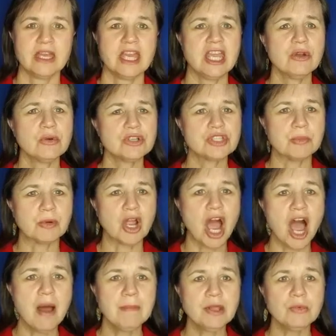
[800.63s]
Here are some
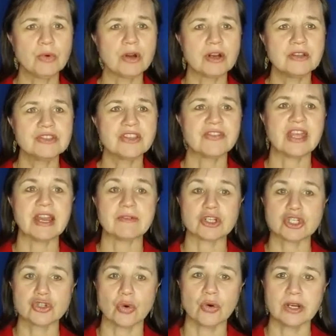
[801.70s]
common words that have a
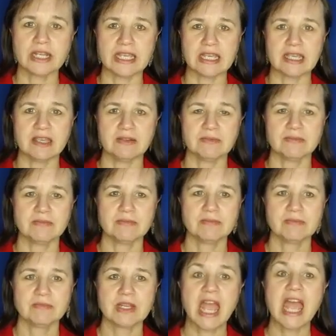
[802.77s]
short E.
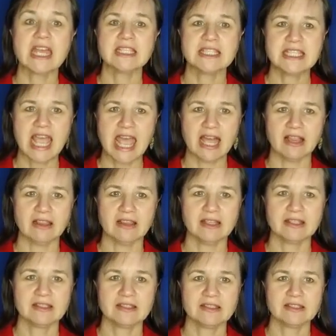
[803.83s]
Tell,
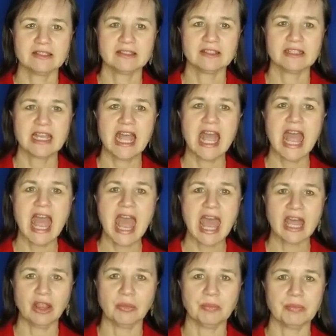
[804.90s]

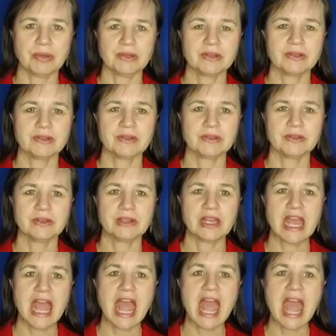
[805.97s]
help,
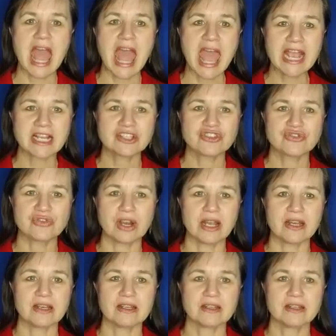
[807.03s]
extra,
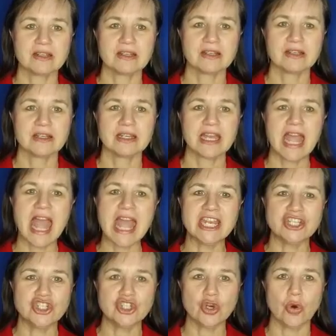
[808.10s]

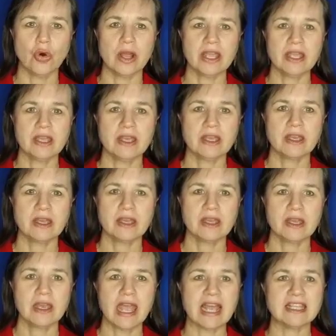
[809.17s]
and joy
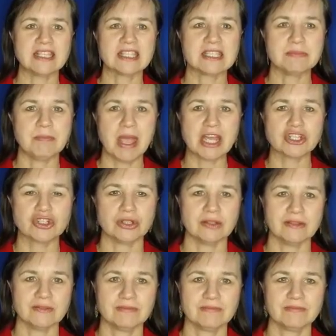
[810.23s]
and
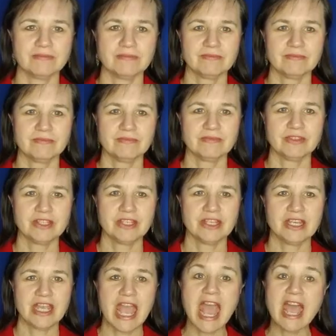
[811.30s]
special.
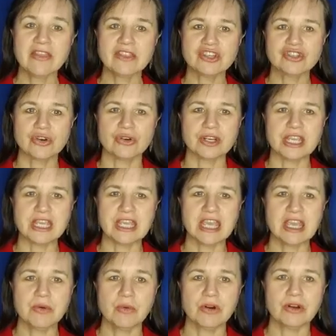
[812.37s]
And the short e
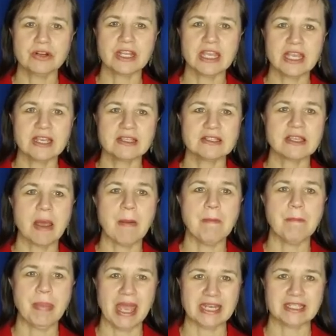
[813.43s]
keyword is
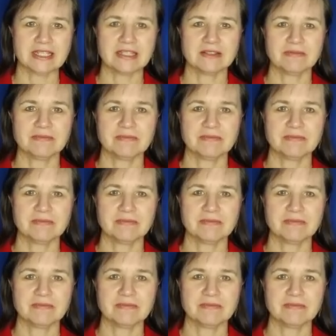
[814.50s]
bet.